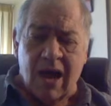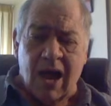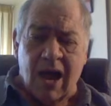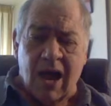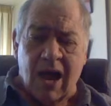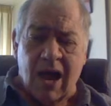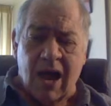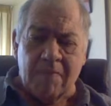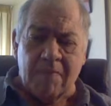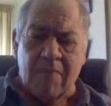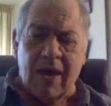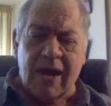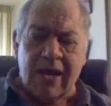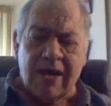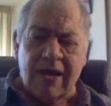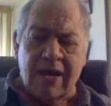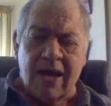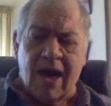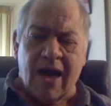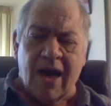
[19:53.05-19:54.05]
I may
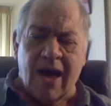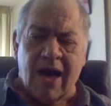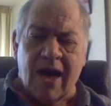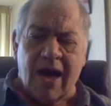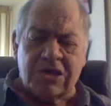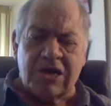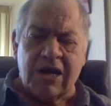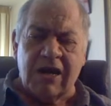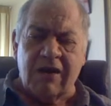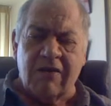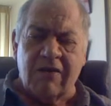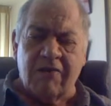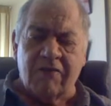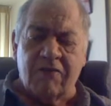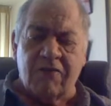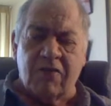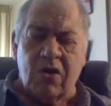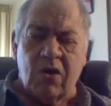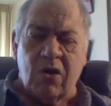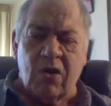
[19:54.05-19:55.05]
not achieve
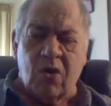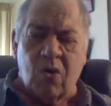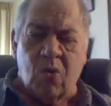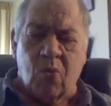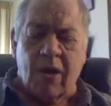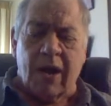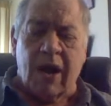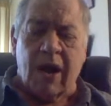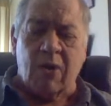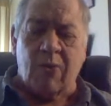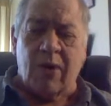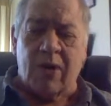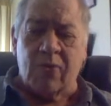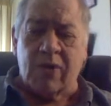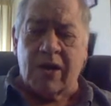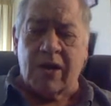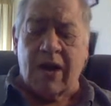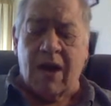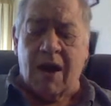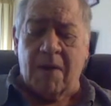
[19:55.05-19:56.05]
what I want
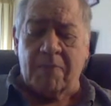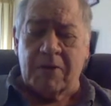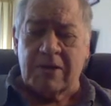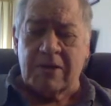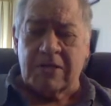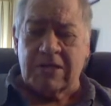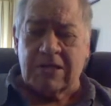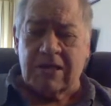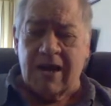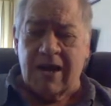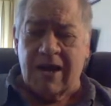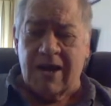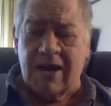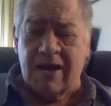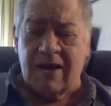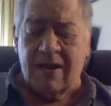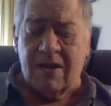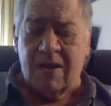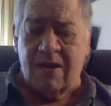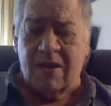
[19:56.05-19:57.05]
to accomplish today.
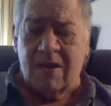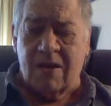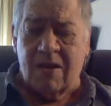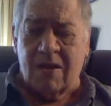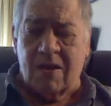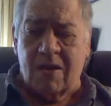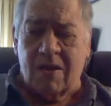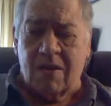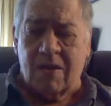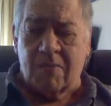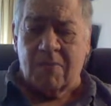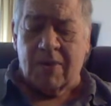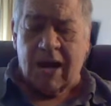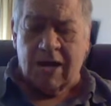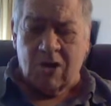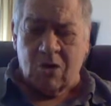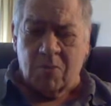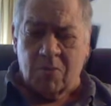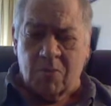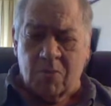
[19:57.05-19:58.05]
But
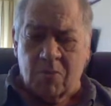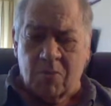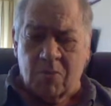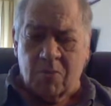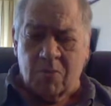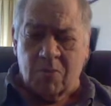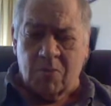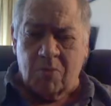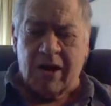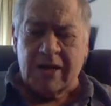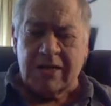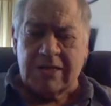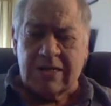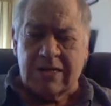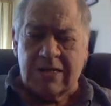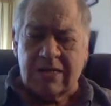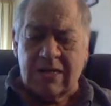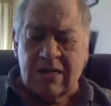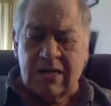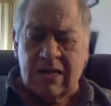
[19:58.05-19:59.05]
I do believe in Christ,
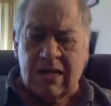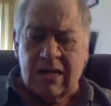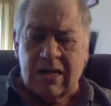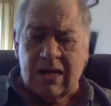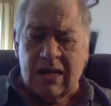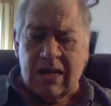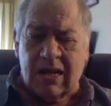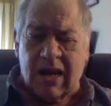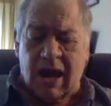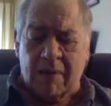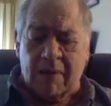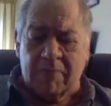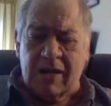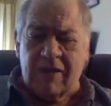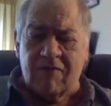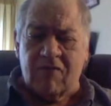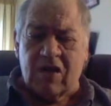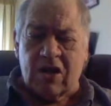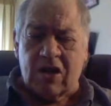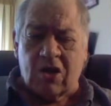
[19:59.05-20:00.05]
I
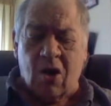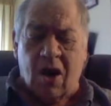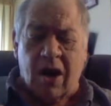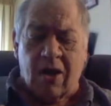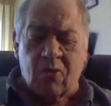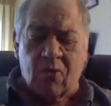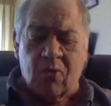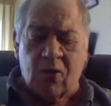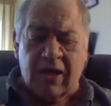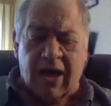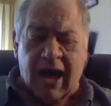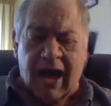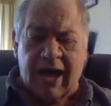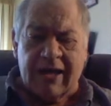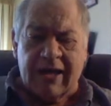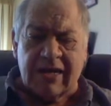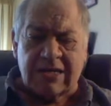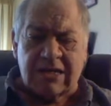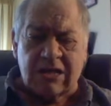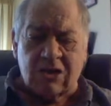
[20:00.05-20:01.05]
believe that God will
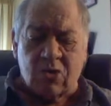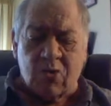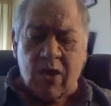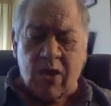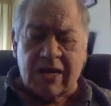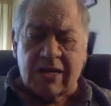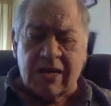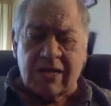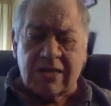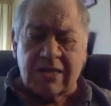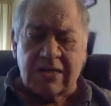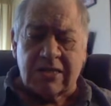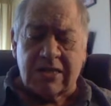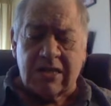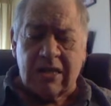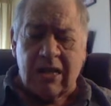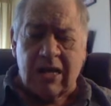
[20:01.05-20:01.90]
guide us and direct us.